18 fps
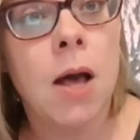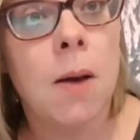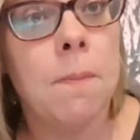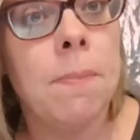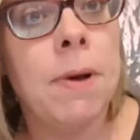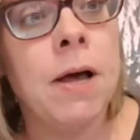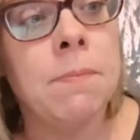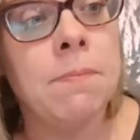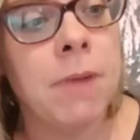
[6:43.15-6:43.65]

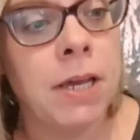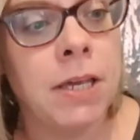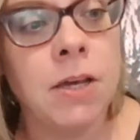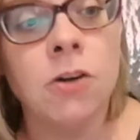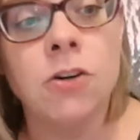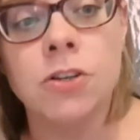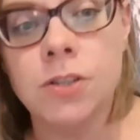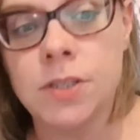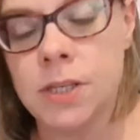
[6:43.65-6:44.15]
But my
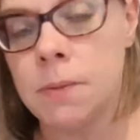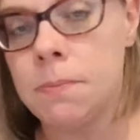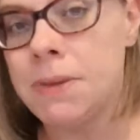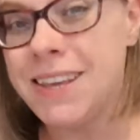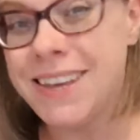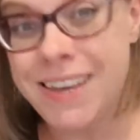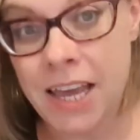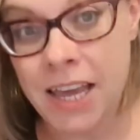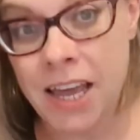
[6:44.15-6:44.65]
younger son
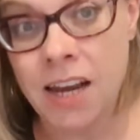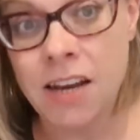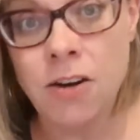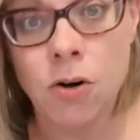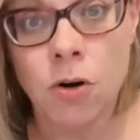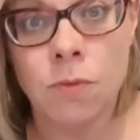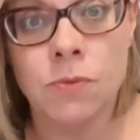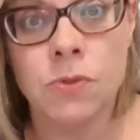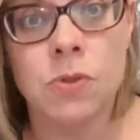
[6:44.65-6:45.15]
began in
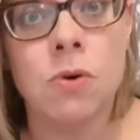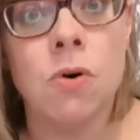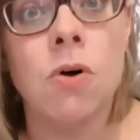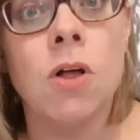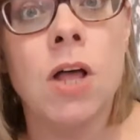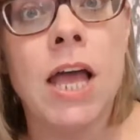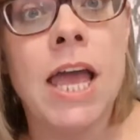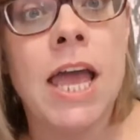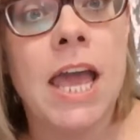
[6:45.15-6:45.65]

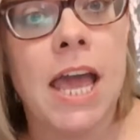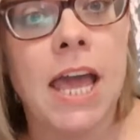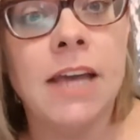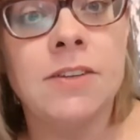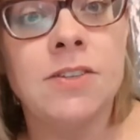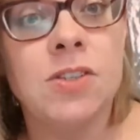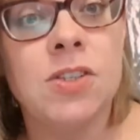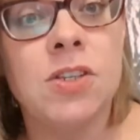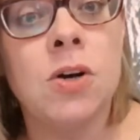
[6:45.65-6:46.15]
homeschool.
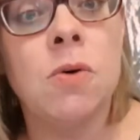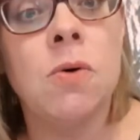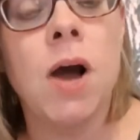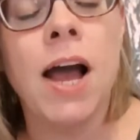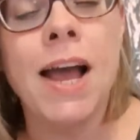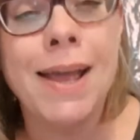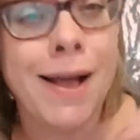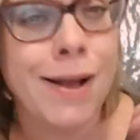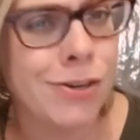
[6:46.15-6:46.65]
And so
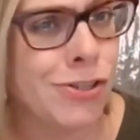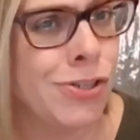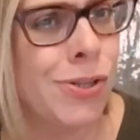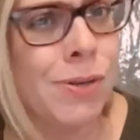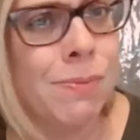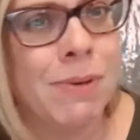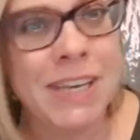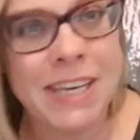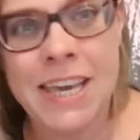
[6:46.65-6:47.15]
I actually
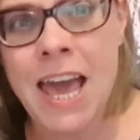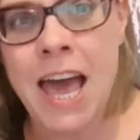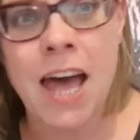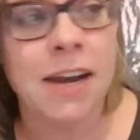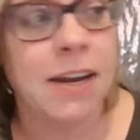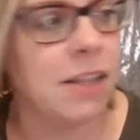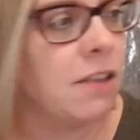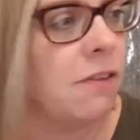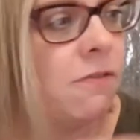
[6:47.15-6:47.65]

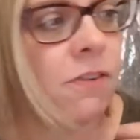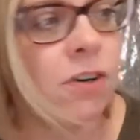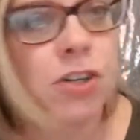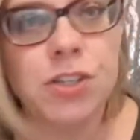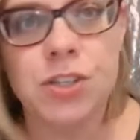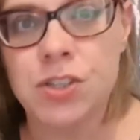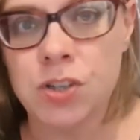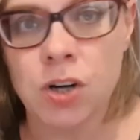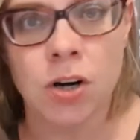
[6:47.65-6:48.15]
began at the very
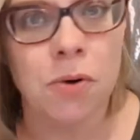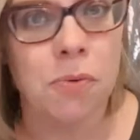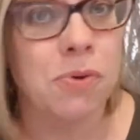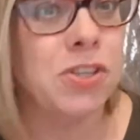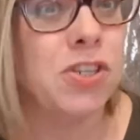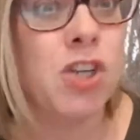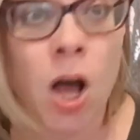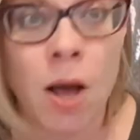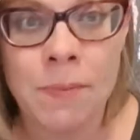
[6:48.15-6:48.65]
start
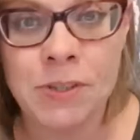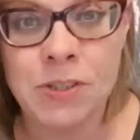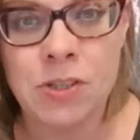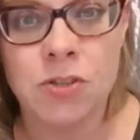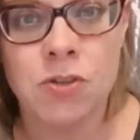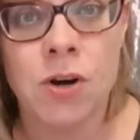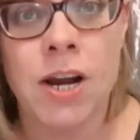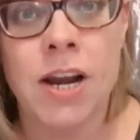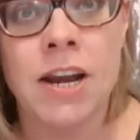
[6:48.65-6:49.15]
with Thomas the
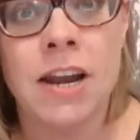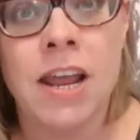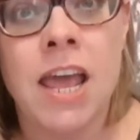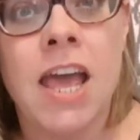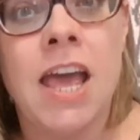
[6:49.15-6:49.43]
Train.